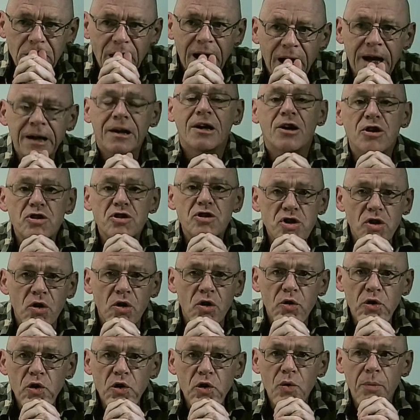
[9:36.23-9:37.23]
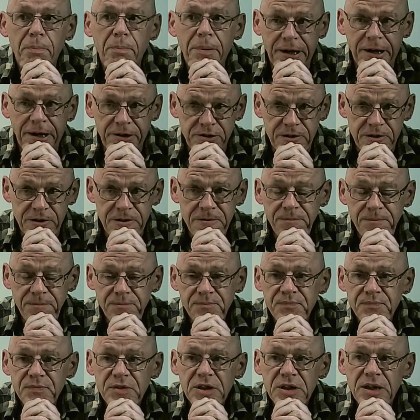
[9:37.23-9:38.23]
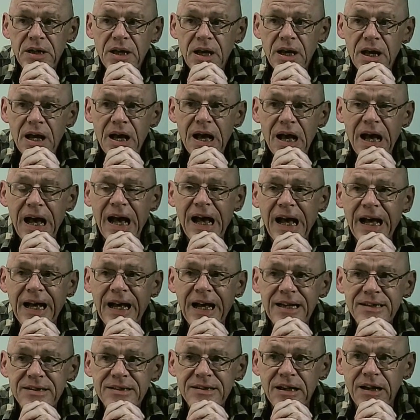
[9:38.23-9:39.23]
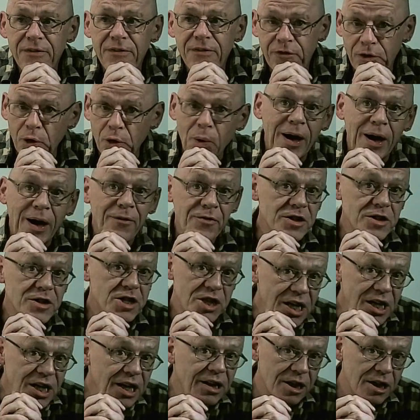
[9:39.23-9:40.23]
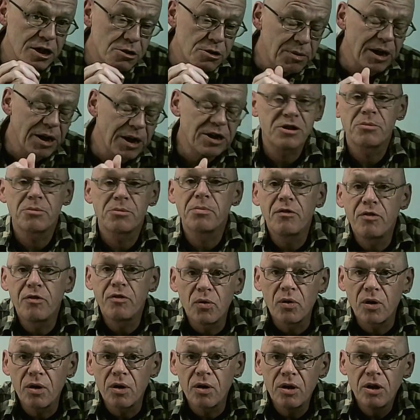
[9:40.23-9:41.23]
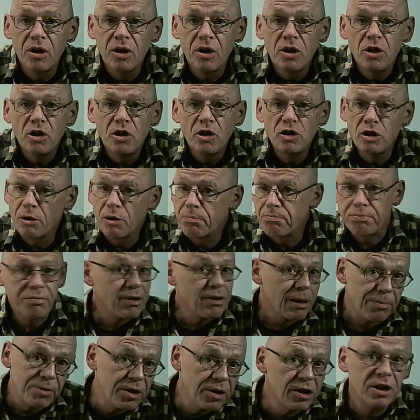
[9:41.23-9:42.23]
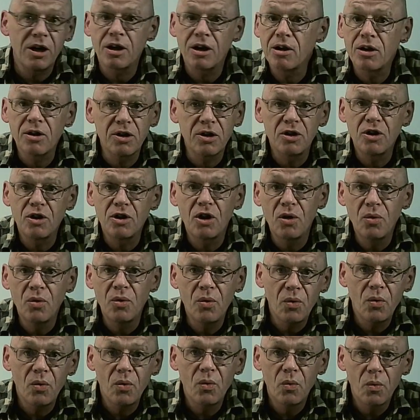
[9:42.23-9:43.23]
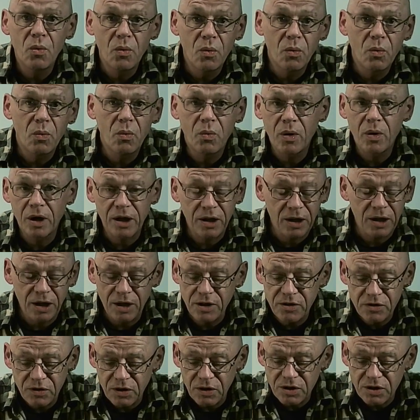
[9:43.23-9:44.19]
I'm going to show you a picture, and if you haven't seen this picture before, you're probably not going to know what it is.